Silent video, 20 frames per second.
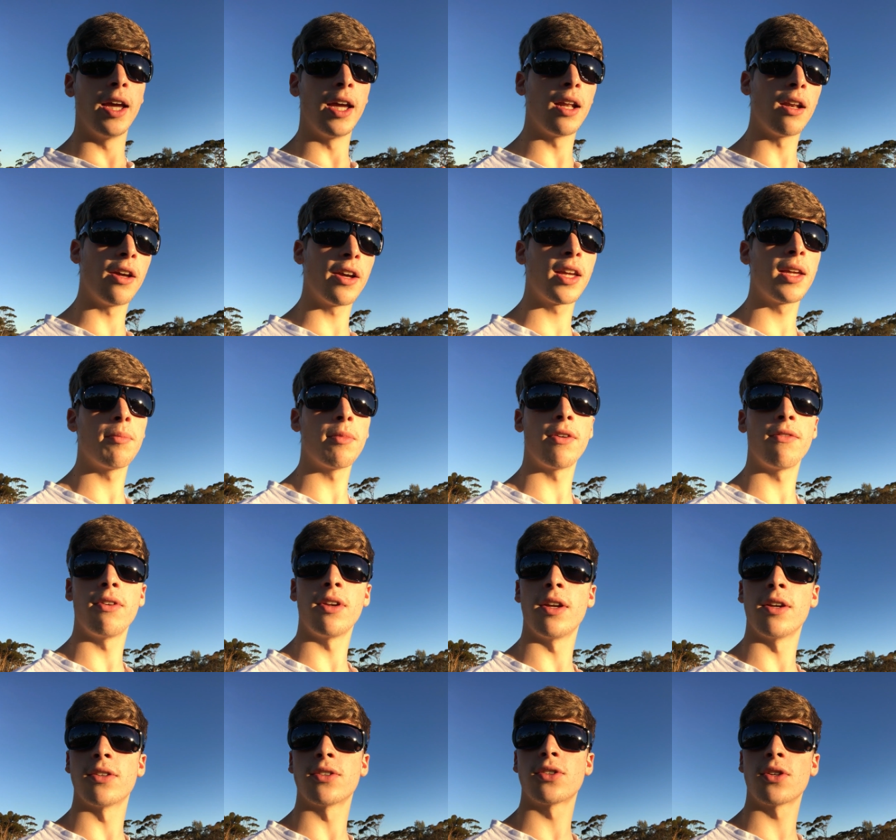and liking my
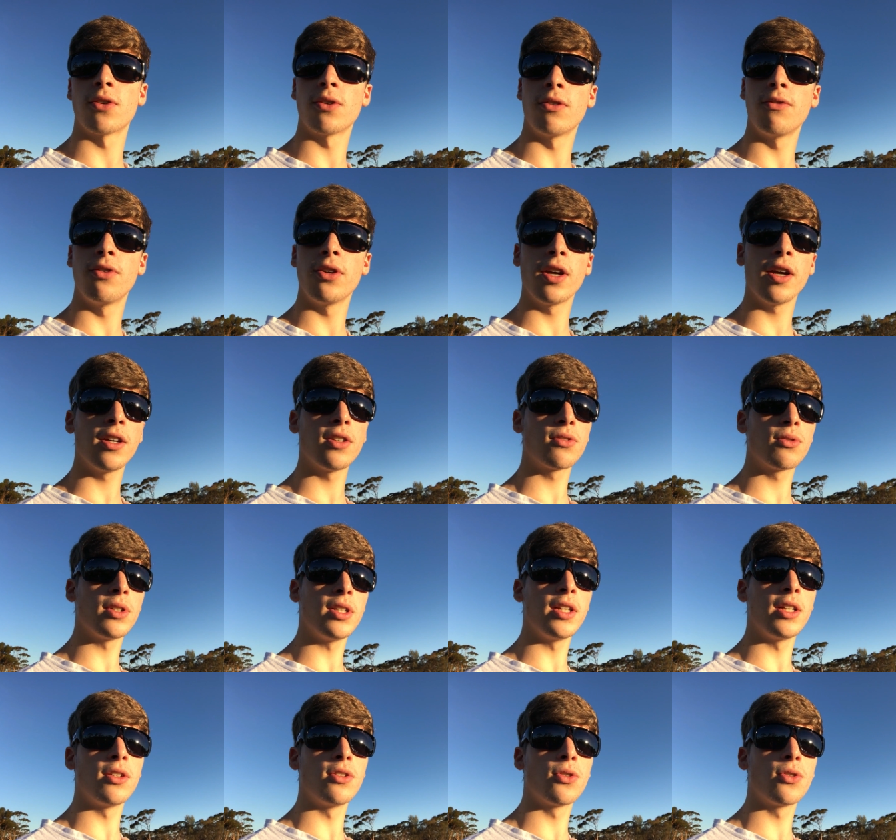videos. So if you guys really